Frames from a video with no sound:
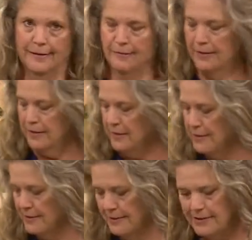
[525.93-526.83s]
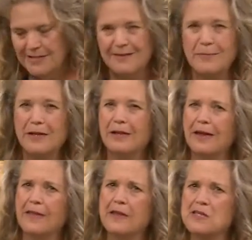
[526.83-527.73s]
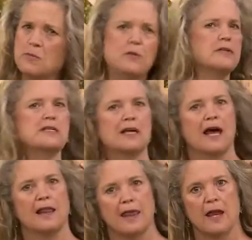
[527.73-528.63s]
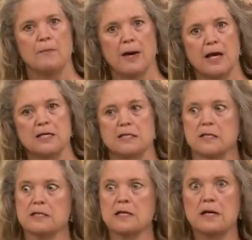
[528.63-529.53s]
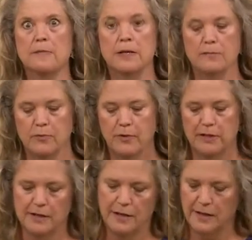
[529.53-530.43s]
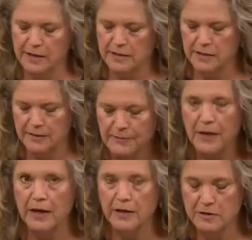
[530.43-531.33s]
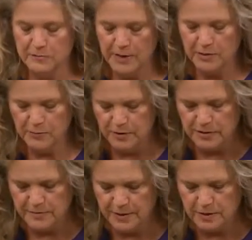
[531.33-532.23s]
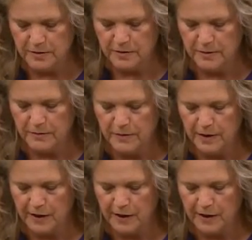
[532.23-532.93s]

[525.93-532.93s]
Well, on something like this where it's got a lot of bias and it's going to be on point, I like to use match points to make sure they, they